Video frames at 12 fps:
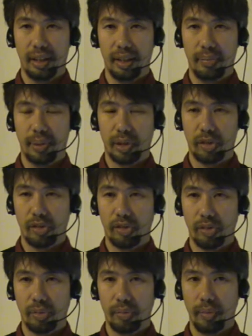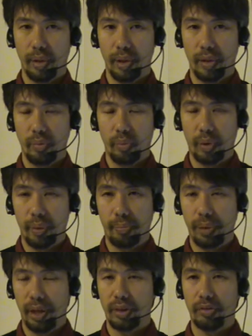uh, because one
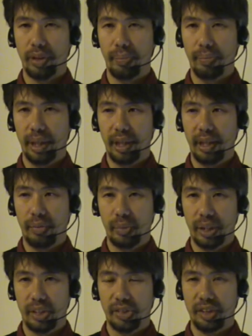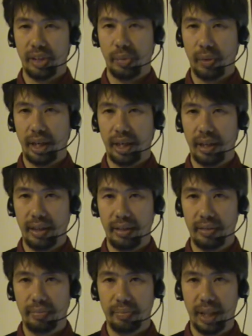part of their being, which is in a
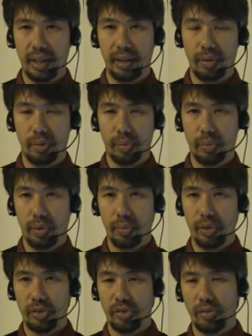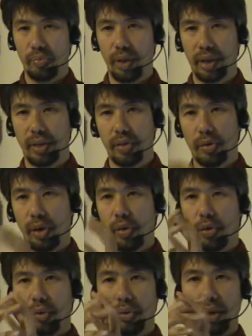way yeah, al almost like
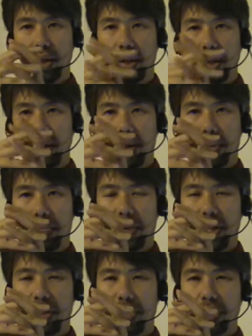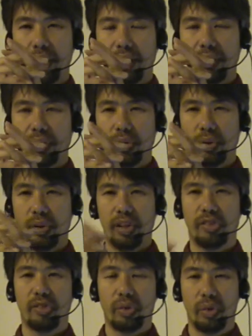grown part of the
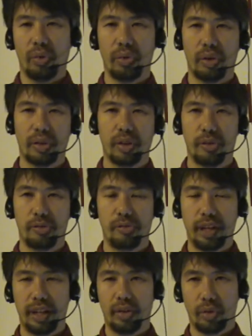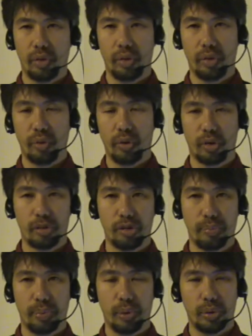egregore, is no longer fed or no longer
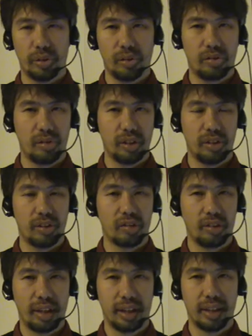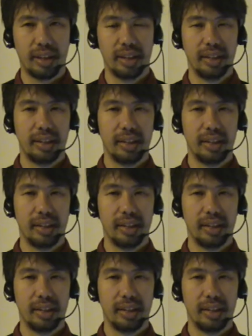supported, so it is like